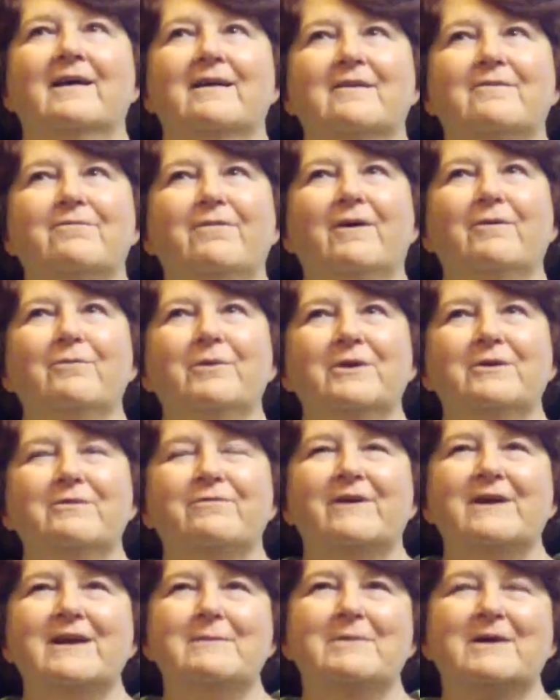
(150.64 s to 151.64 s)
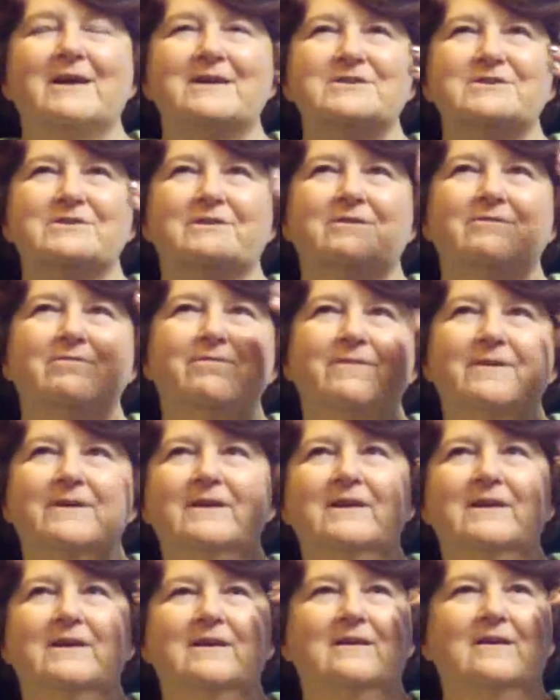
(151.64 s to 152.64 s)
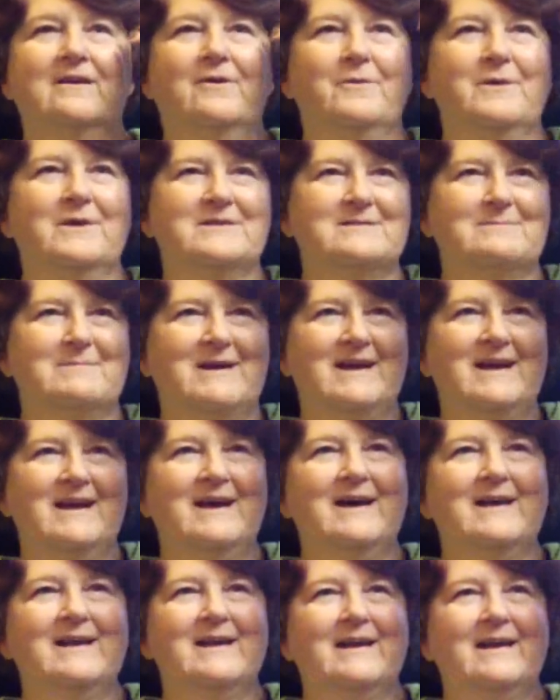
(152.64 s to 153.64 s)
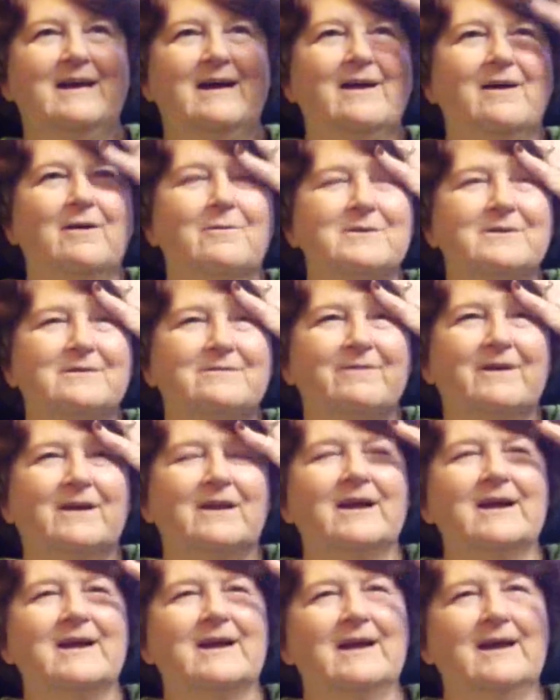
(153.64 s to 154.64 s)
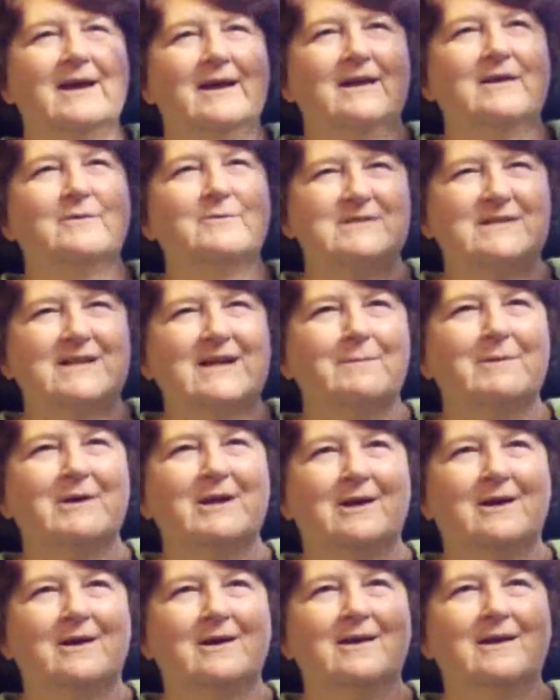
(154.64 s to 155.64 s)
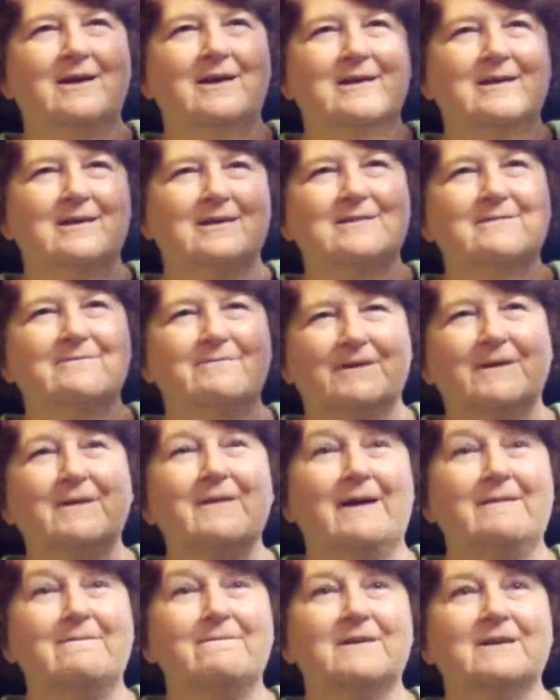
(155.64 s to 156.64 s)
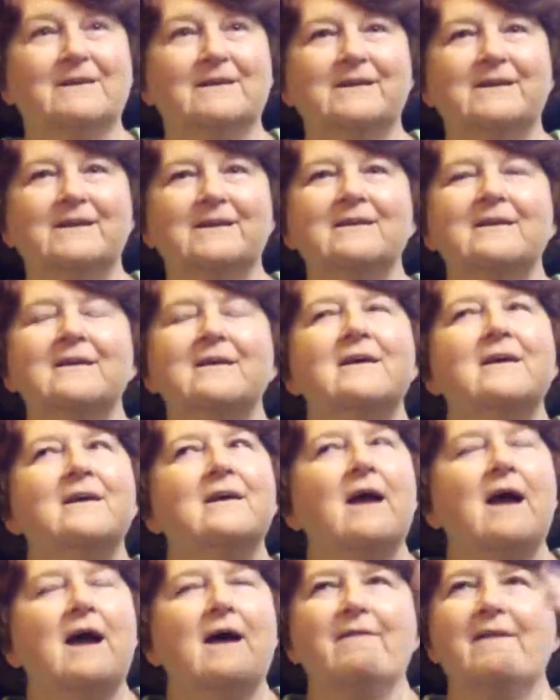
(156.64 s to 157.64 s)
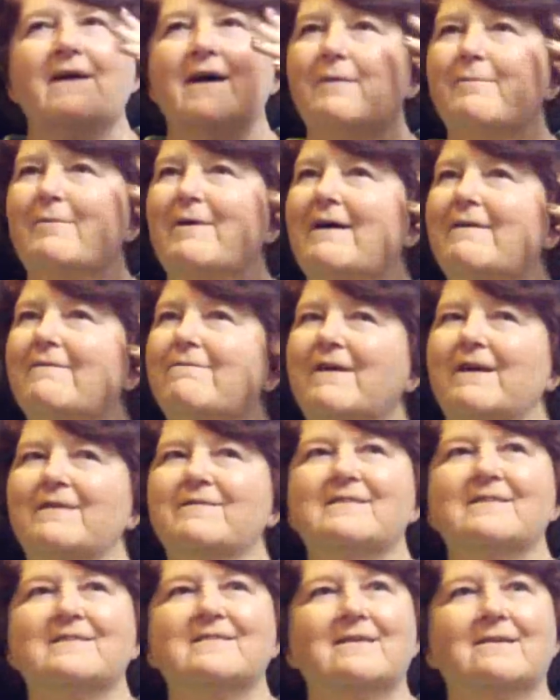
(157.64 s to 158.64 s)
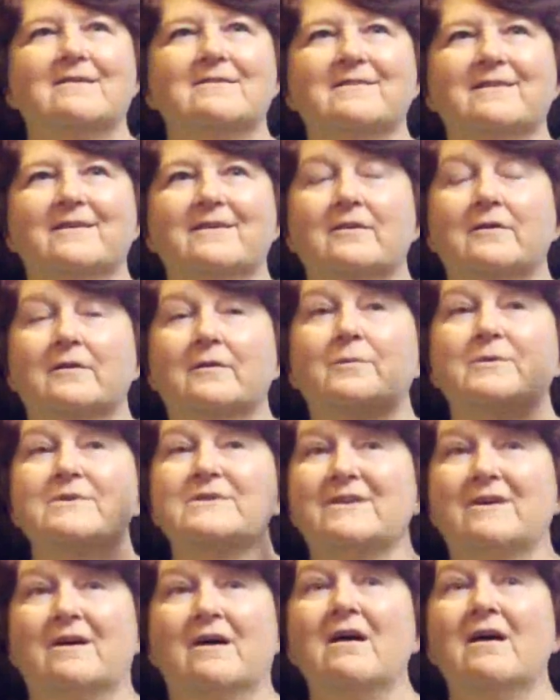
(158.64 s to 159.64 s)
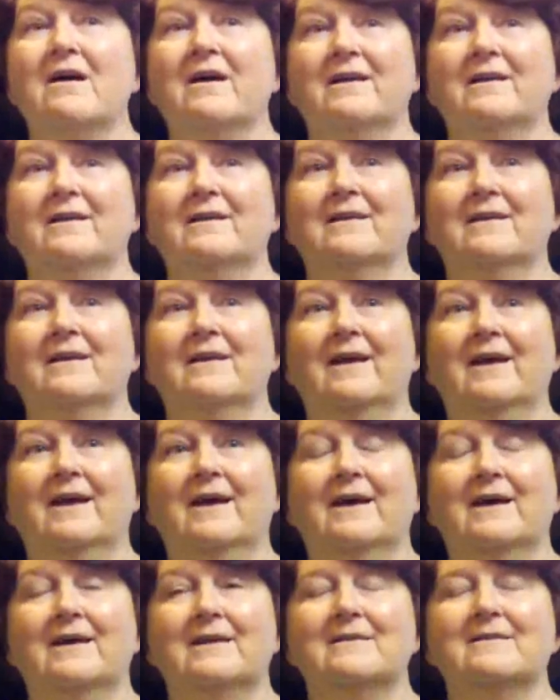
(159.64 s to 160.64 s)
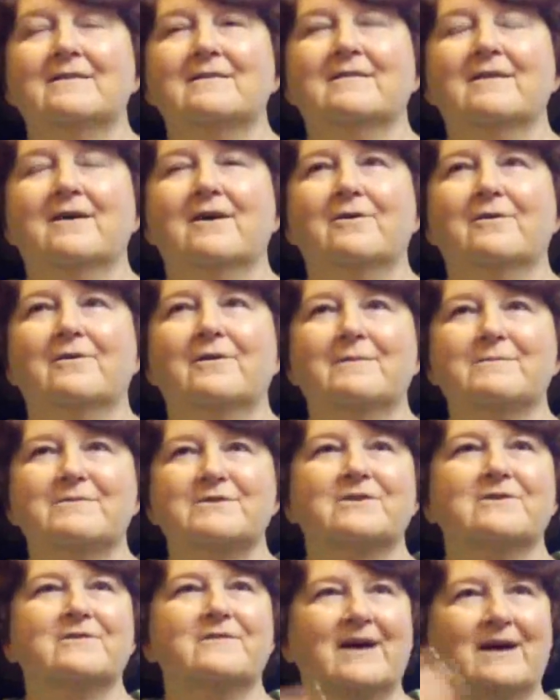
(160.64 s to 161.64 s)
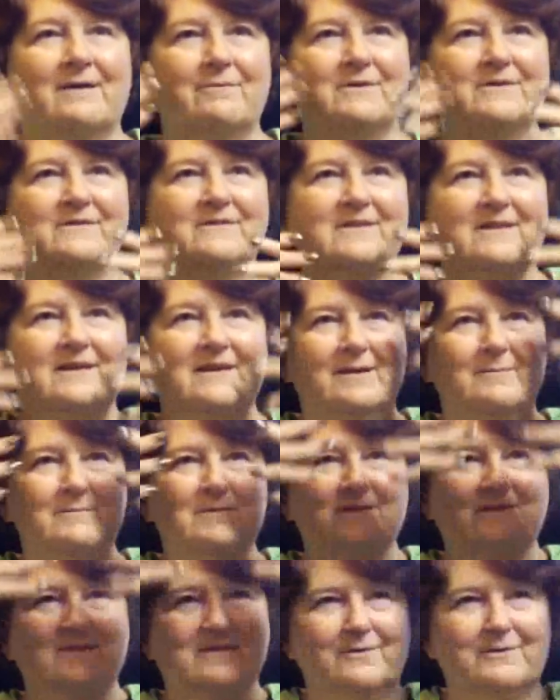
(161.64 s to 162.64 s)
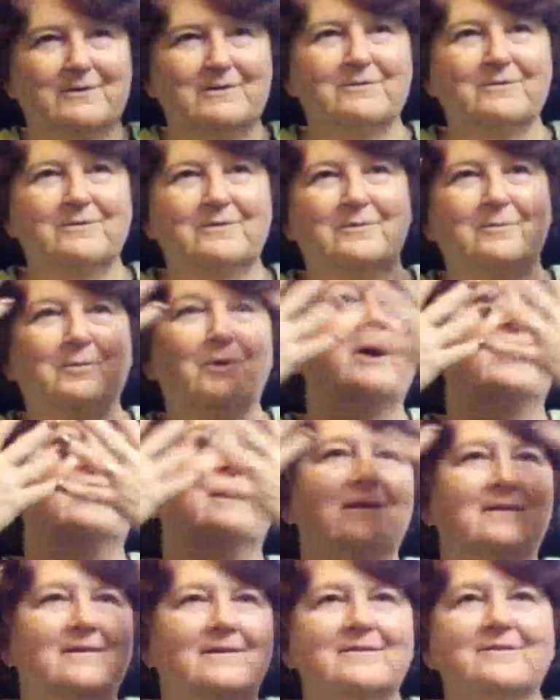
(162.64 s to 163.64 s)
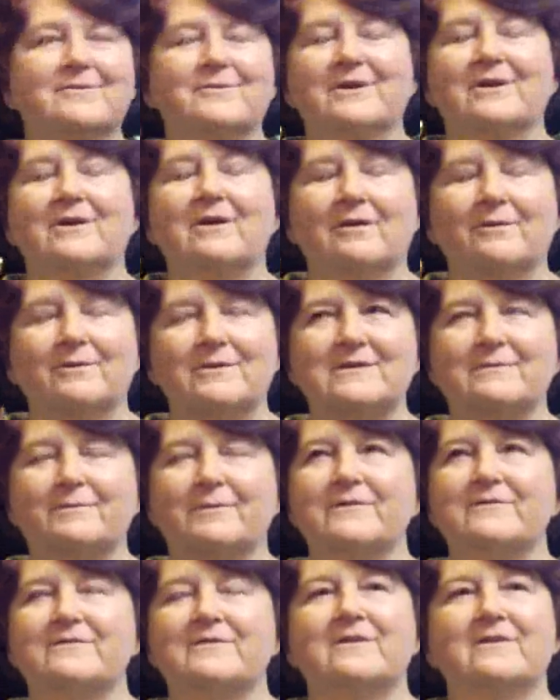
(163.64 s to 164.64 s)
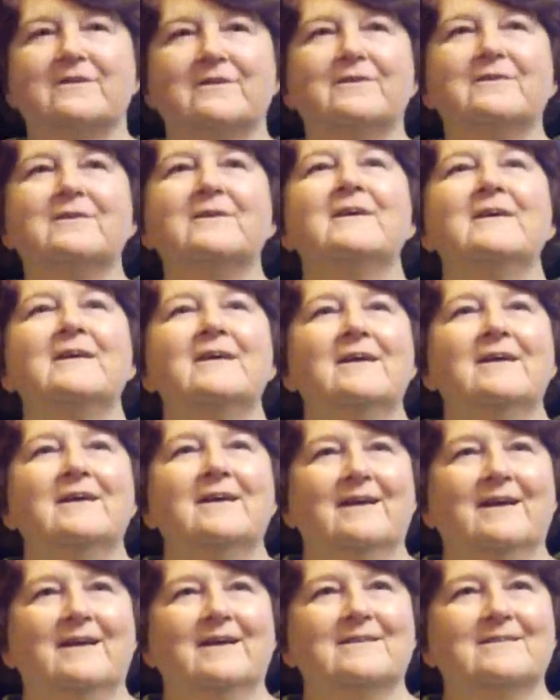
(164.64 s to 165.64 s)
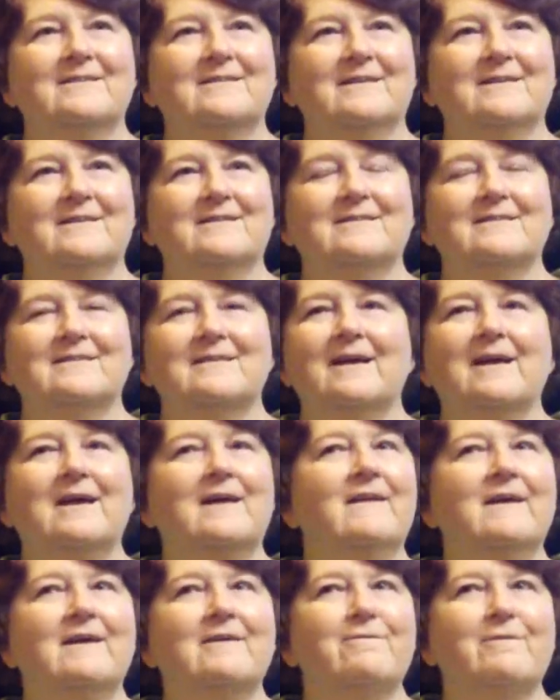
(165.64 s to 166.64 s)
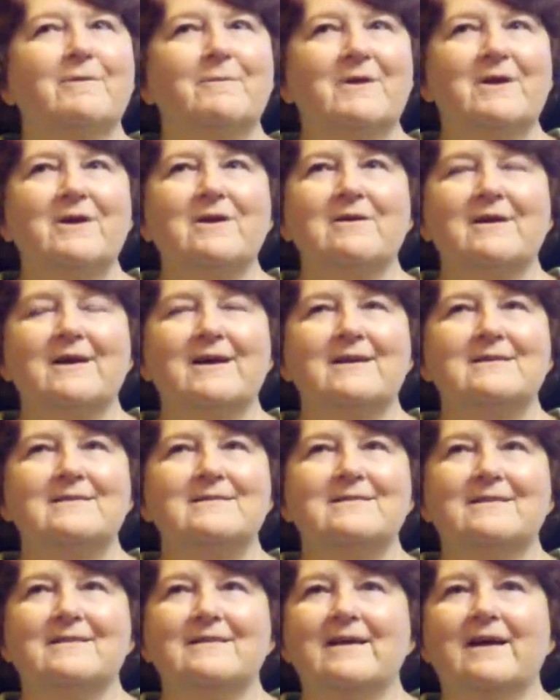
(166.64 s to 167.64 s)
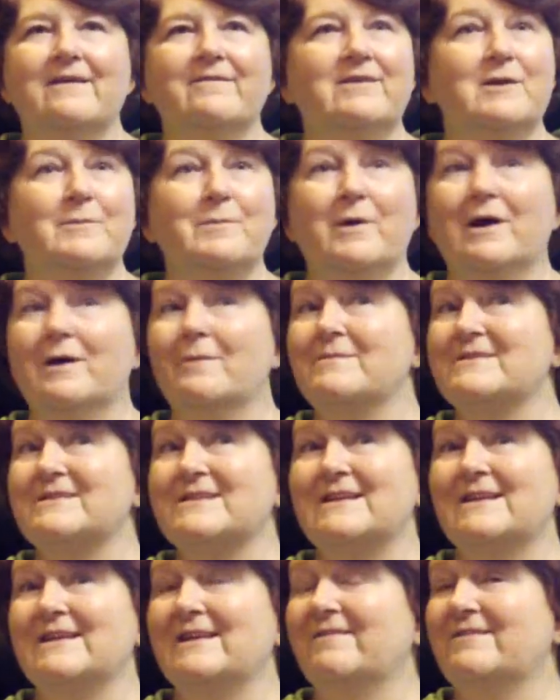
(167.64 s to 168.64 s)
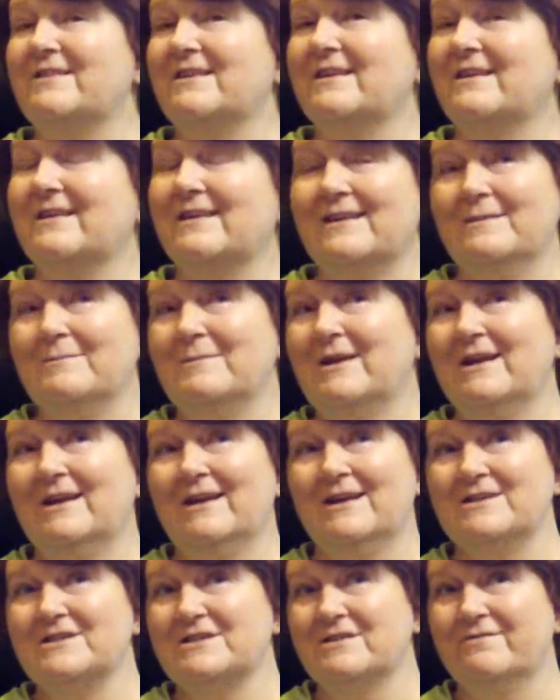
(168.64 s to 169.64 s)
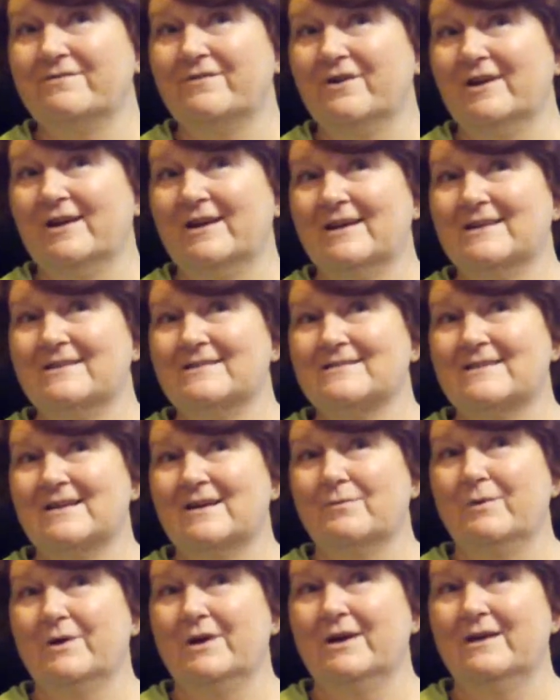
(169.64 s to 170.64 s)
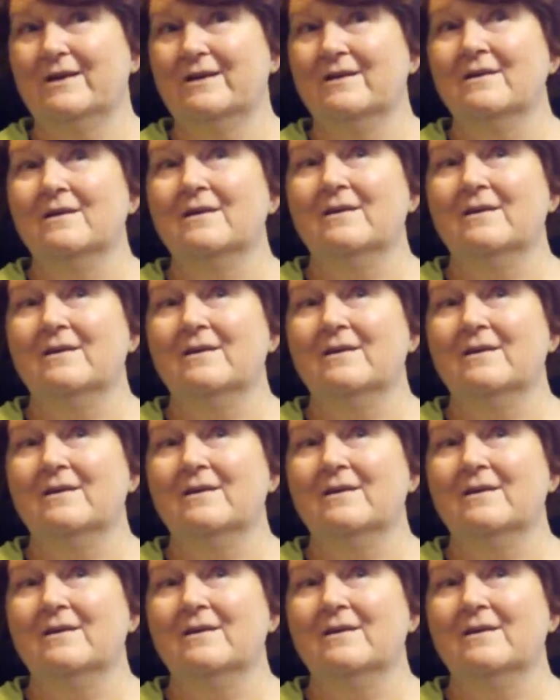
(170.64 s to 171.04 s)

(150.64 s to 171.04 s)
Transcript: it felt really funny because you could feel it go into my head, and I almost felt like a headache was coming on. I could feel that feeling. And then about 5-6 hours later, it was gone. Yeah. And so I'm sure that was the numbness going through the brain and doing all it's supposed to do. Yeah. And then from there, I didn't have any problems. I didn't have to take any medication for headaches that week.